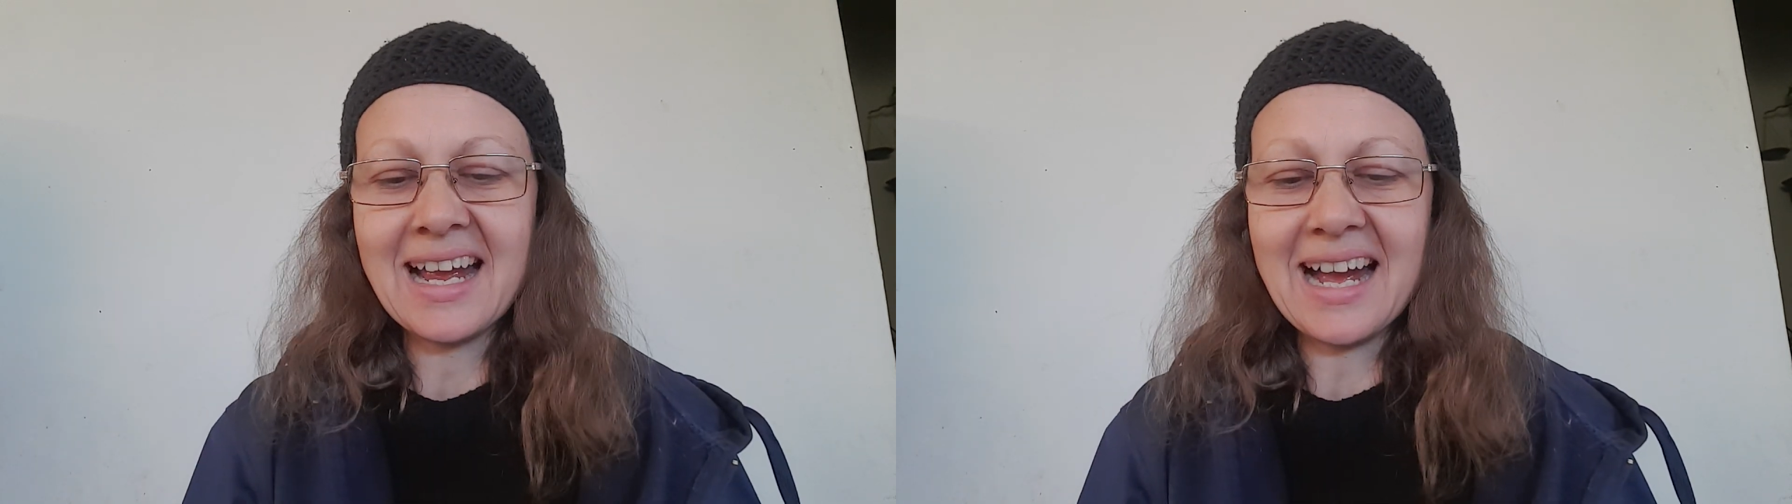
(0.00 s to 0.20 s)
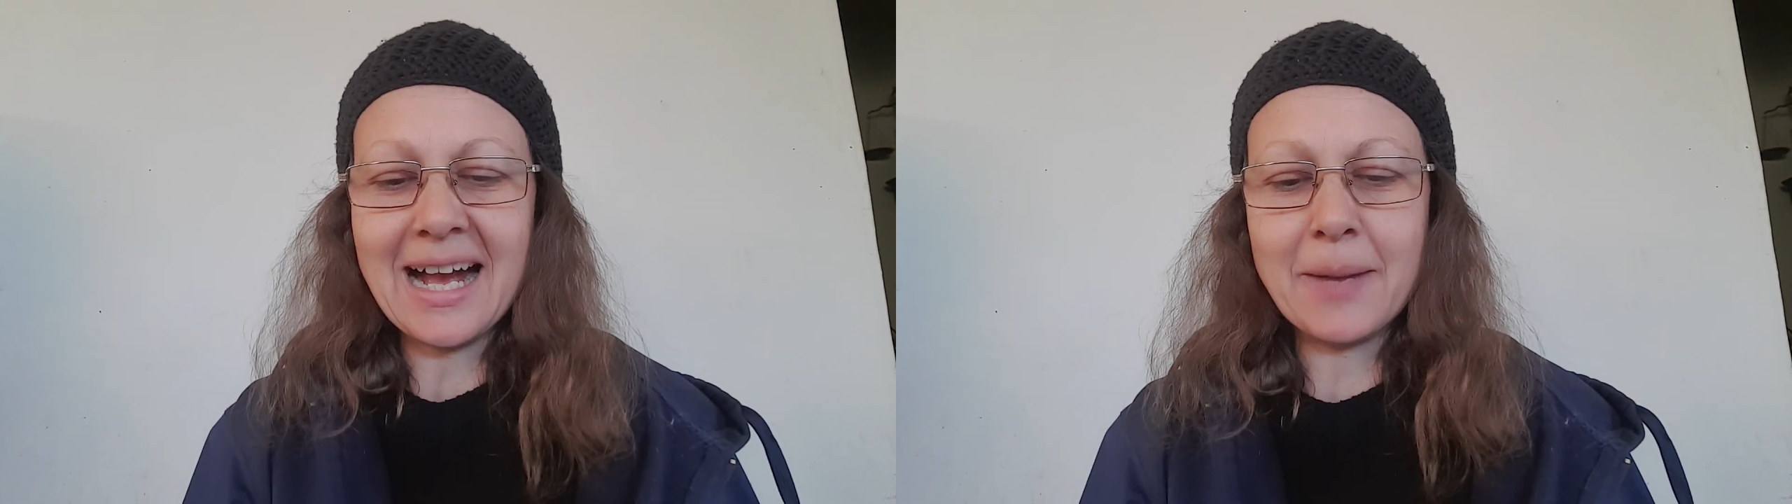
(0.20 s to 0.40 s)

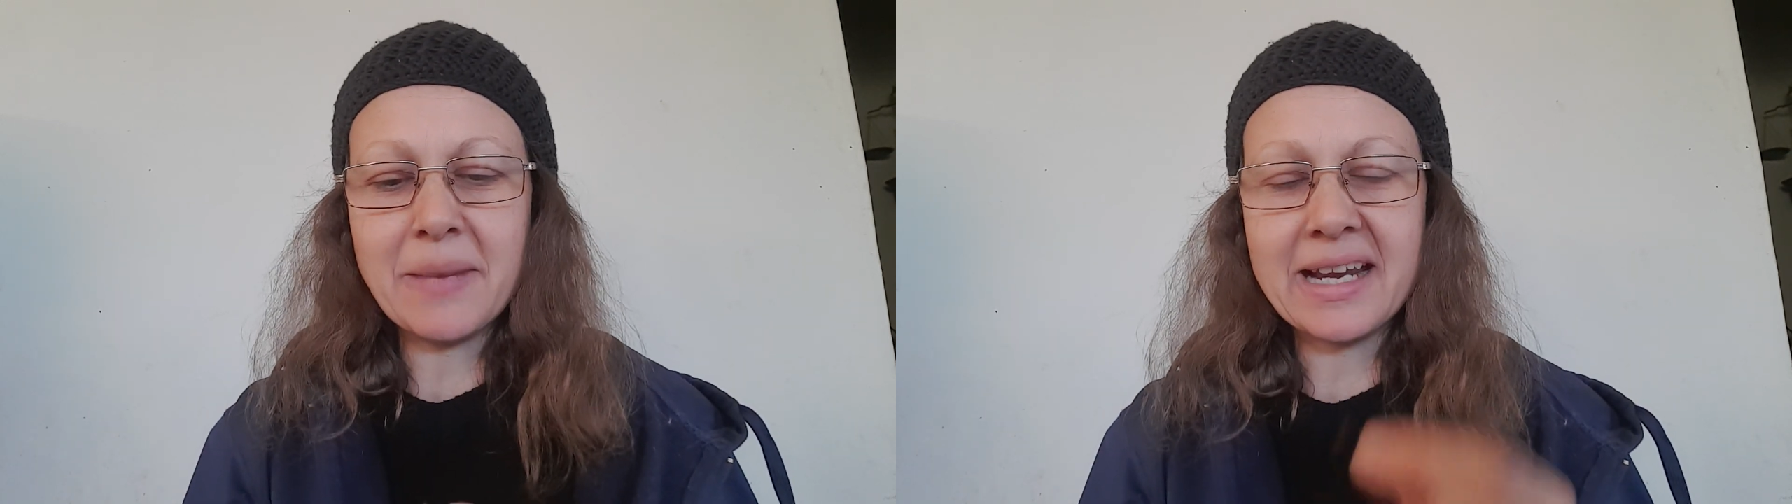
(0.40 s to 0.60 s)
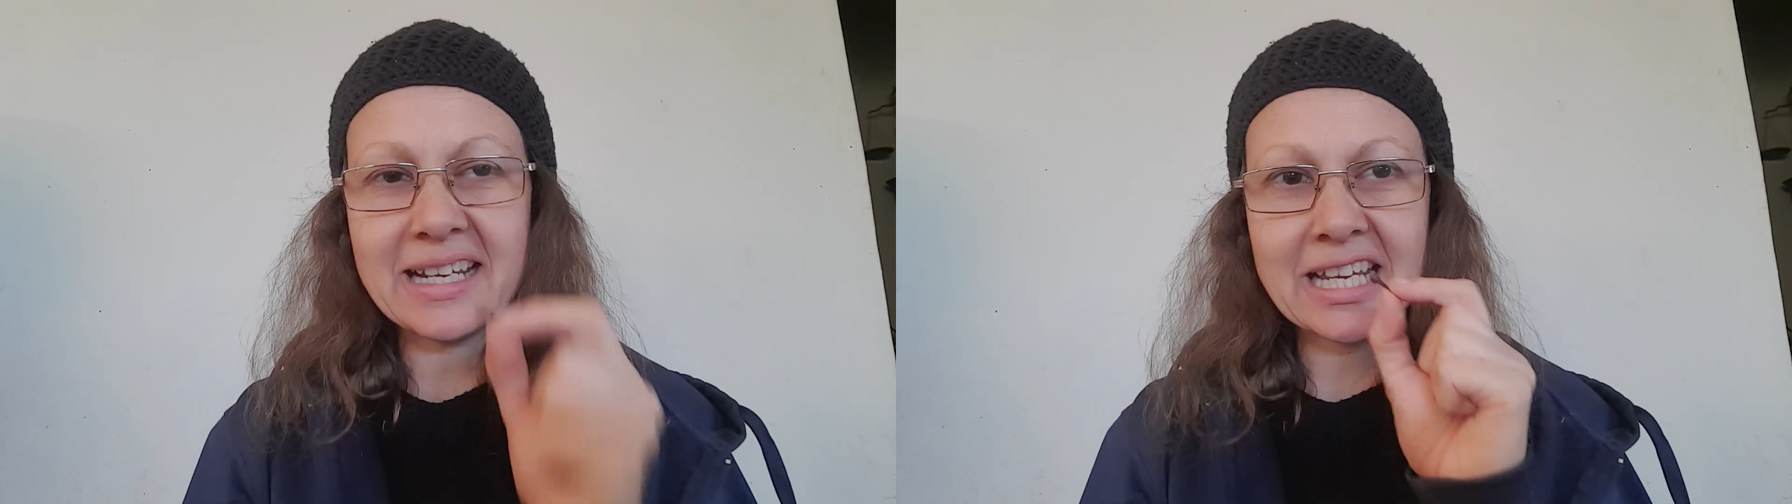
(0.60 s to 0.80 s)

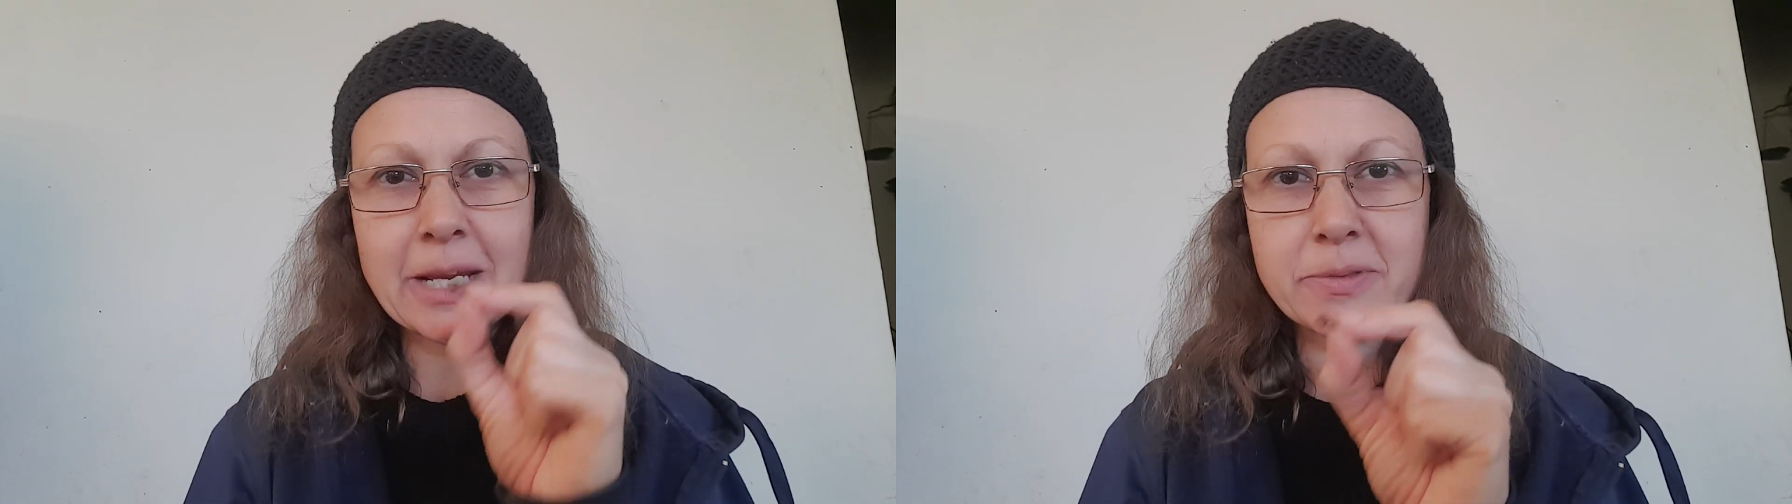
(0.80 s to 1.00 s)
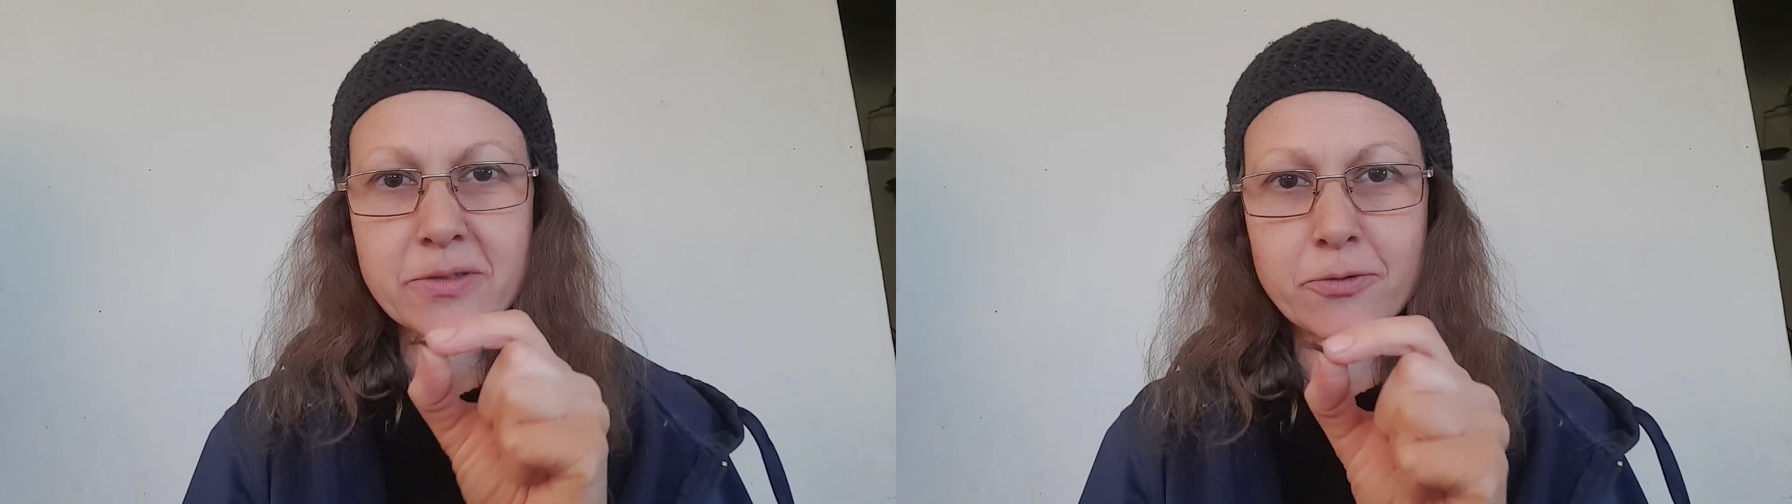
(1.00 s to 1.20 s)
And it
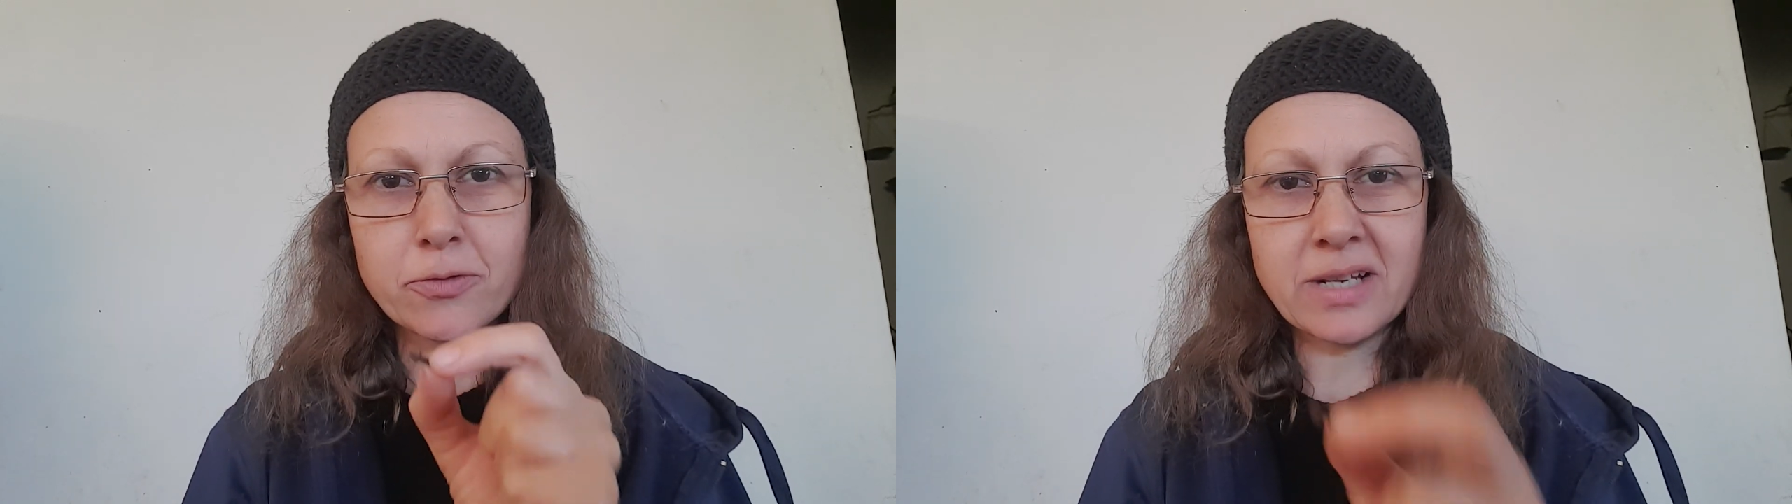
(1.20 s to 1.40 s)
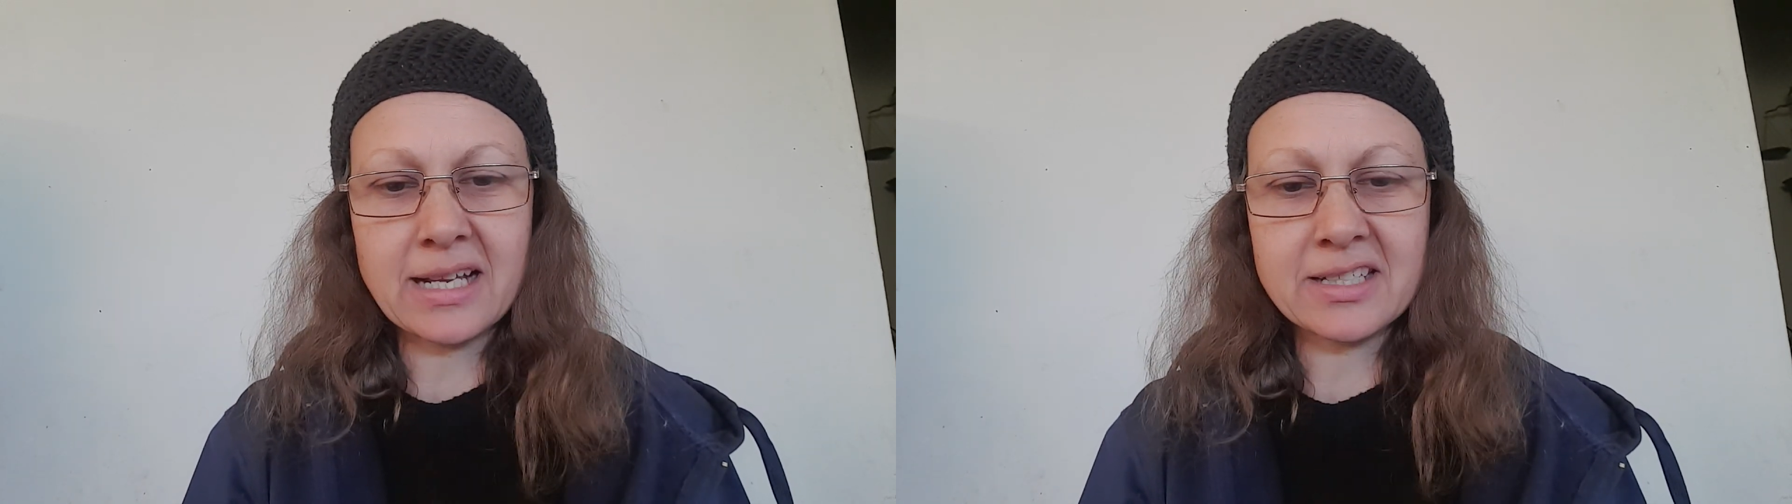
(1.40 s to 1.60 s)
keeps the fruit
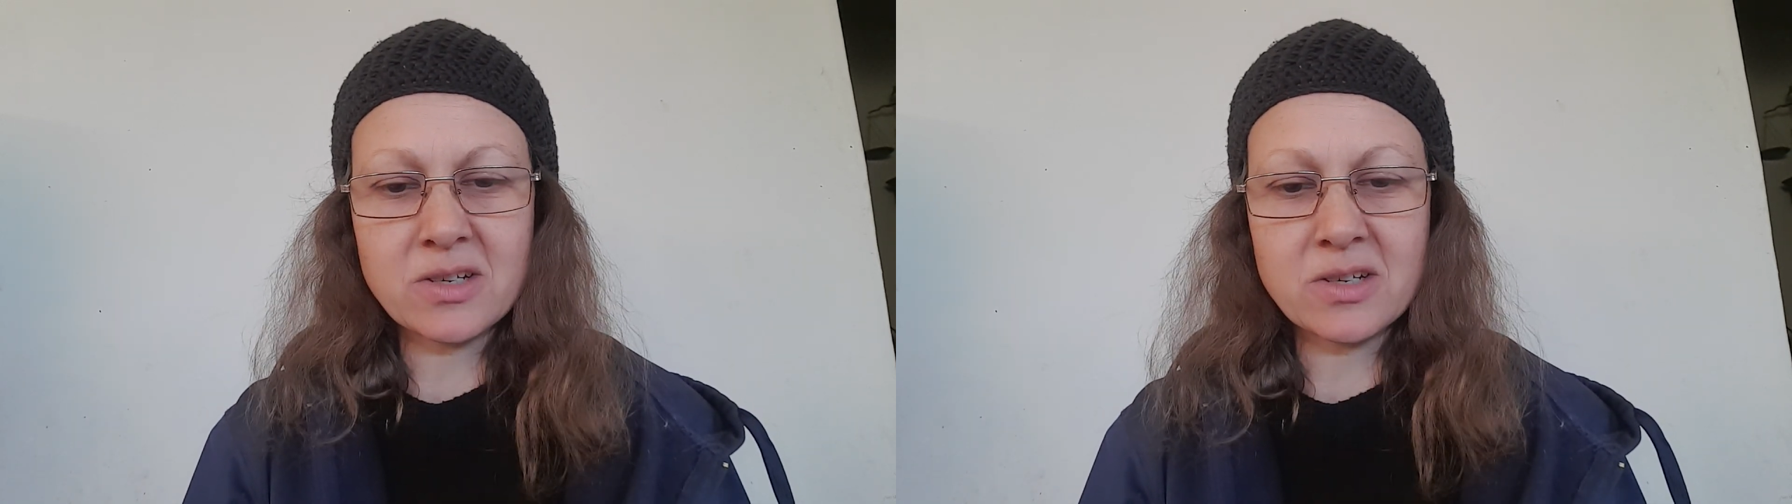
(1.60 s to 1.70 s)
flies